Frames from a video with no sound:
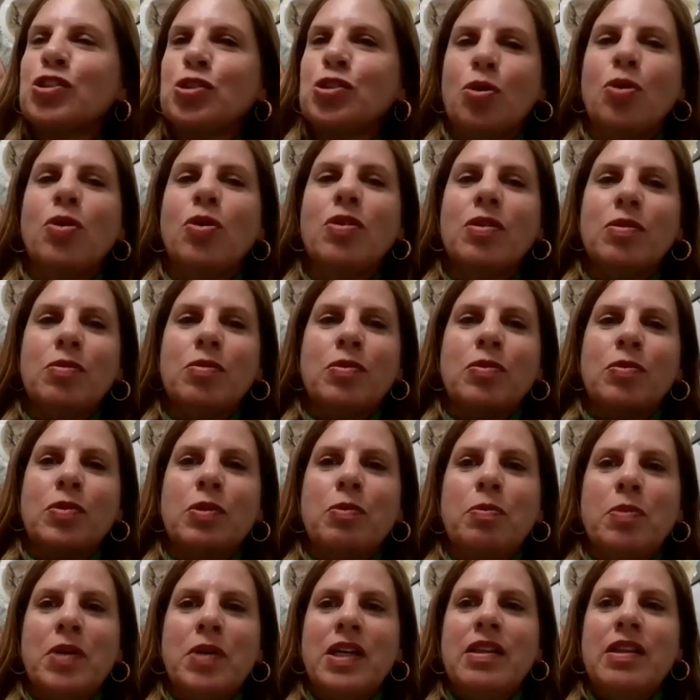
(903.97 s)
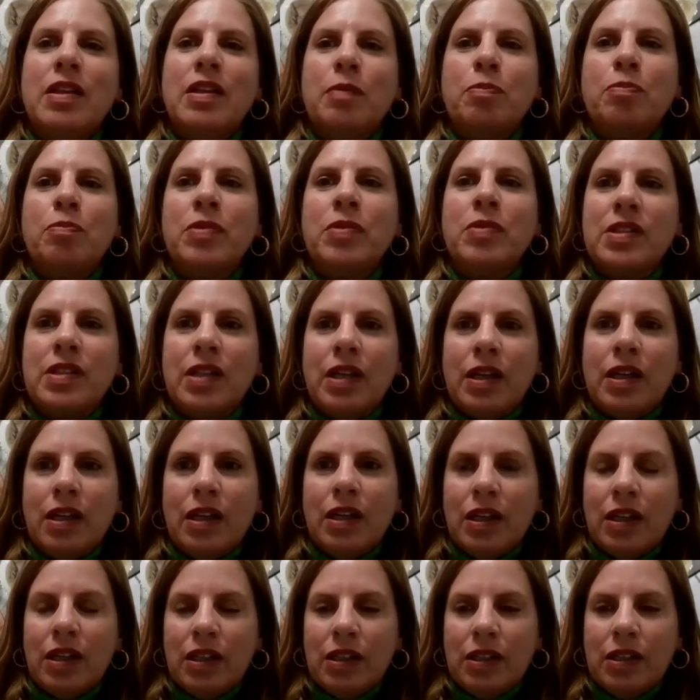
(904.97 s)
sure would be the
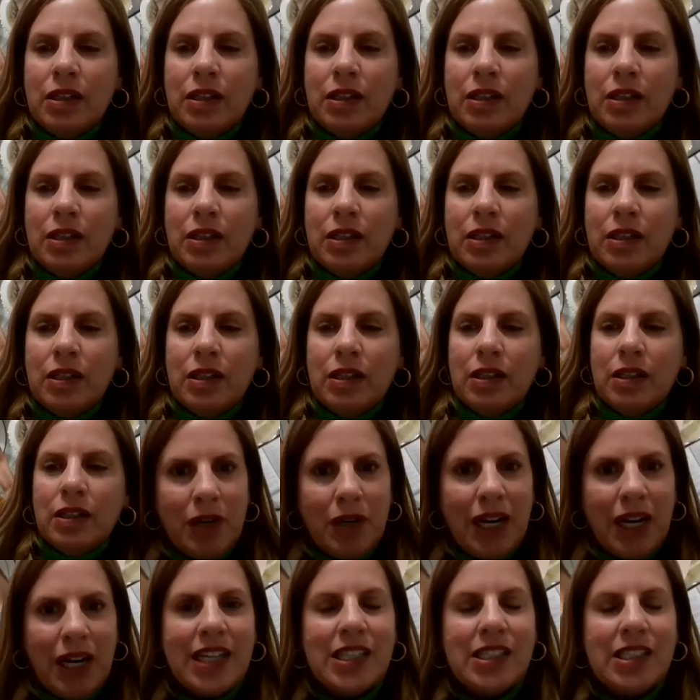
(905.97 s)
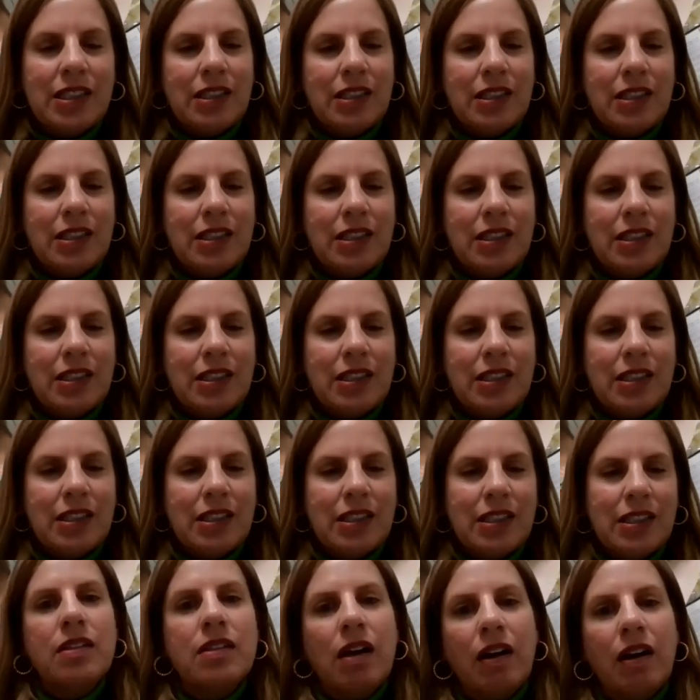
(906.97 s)
the the place that
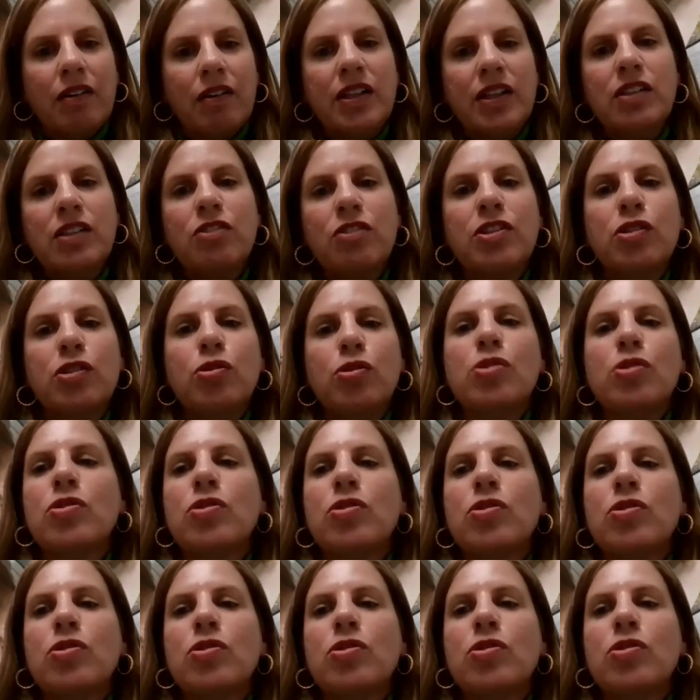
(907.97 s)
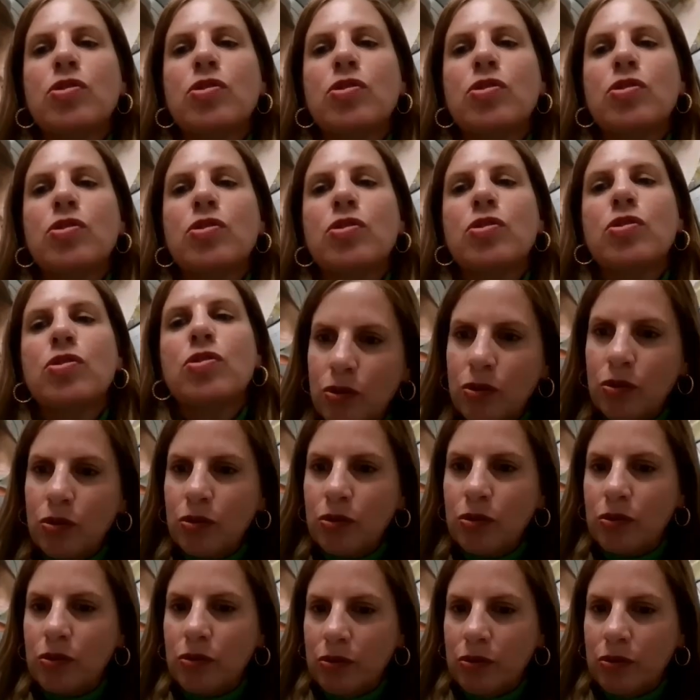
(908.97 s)
kids are introduced
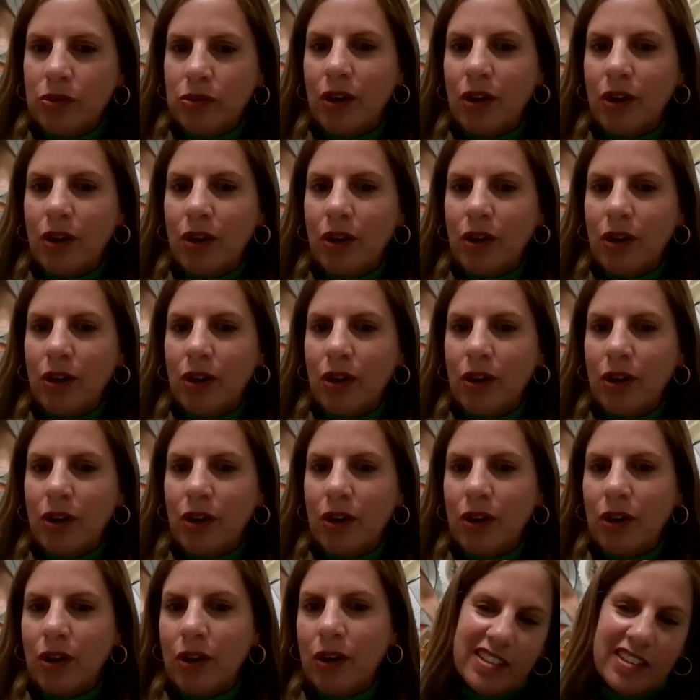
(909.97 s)
to alcohol.